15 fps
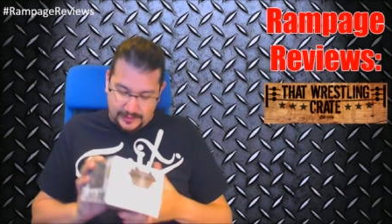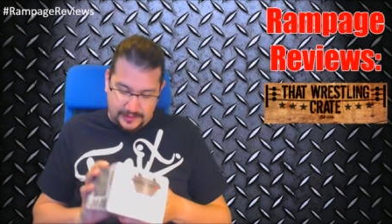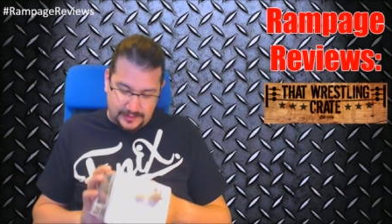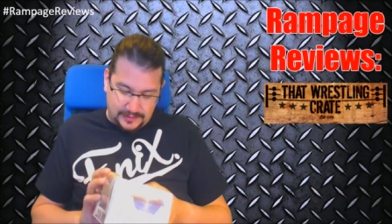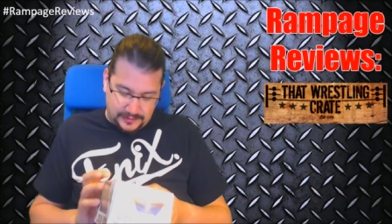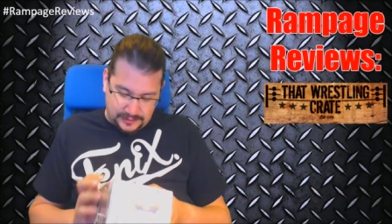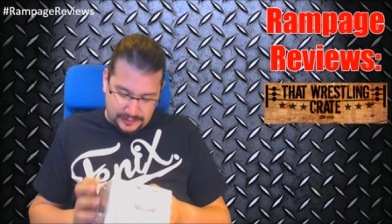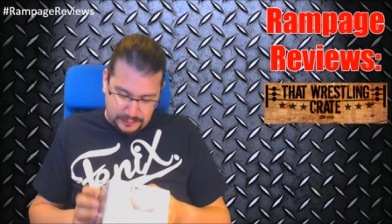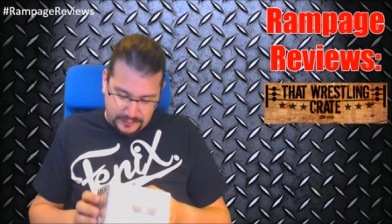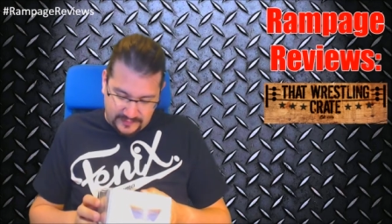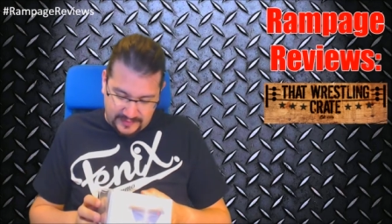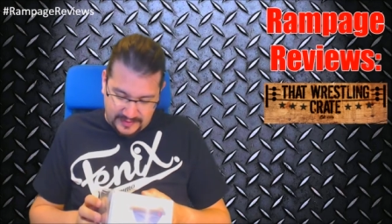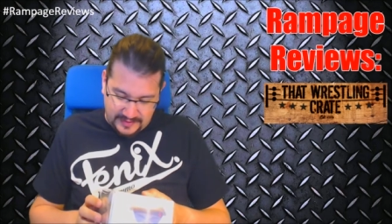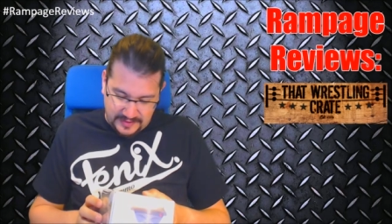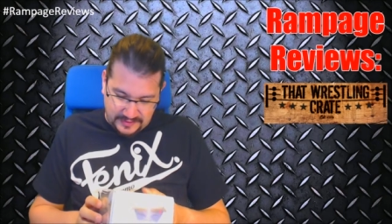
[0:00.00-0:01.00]
Oh,
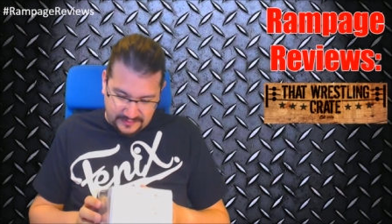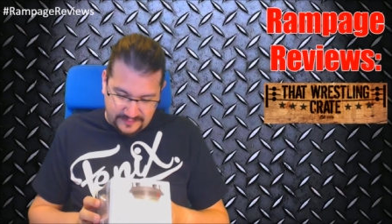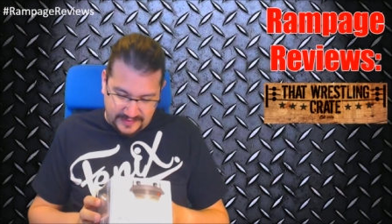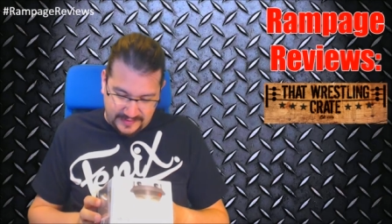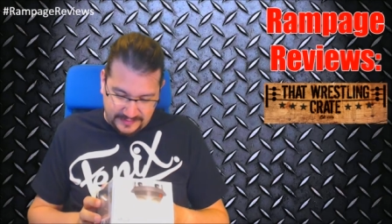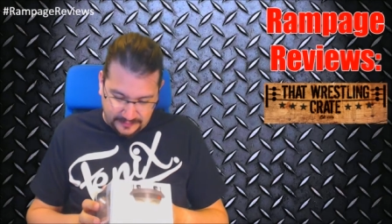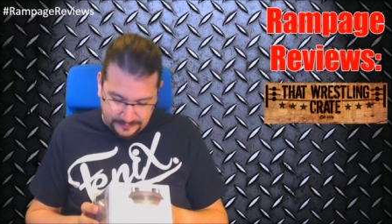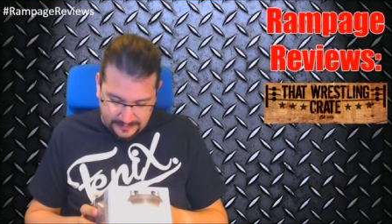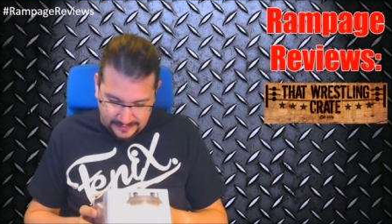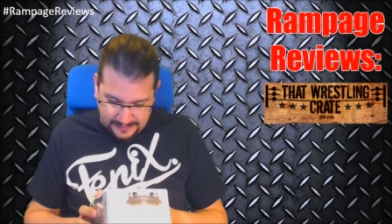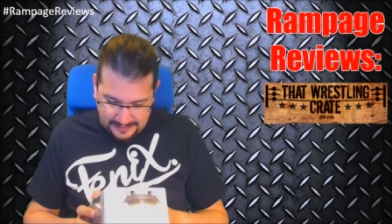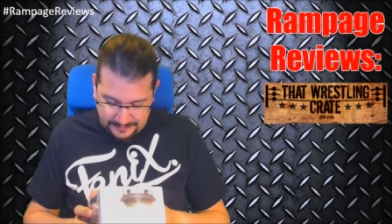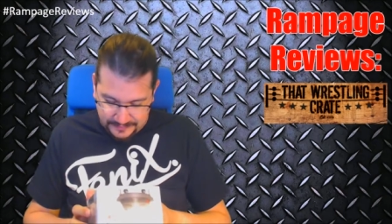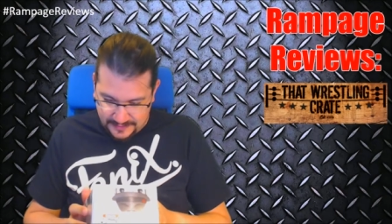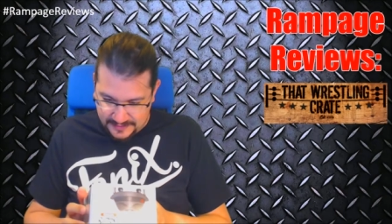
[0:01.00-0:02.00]
we've got another vinyl
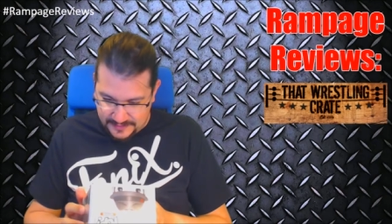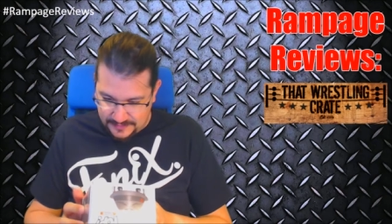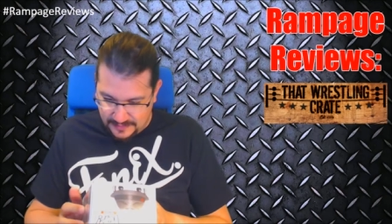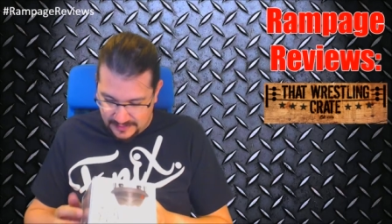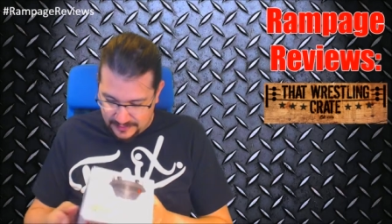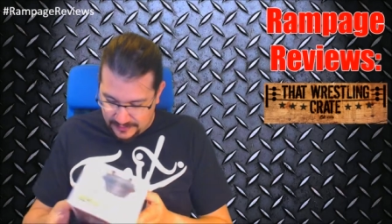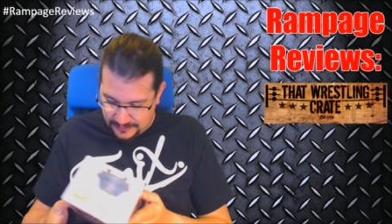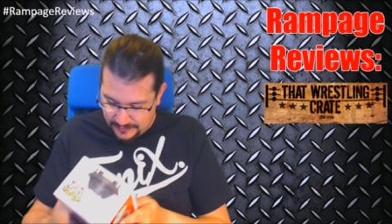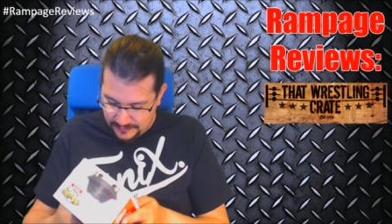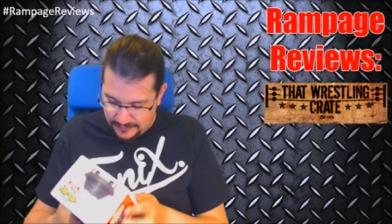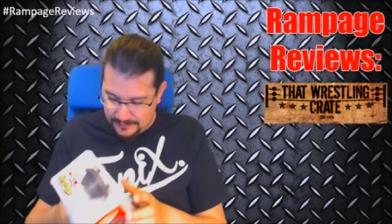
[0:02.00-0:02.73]
pop this month.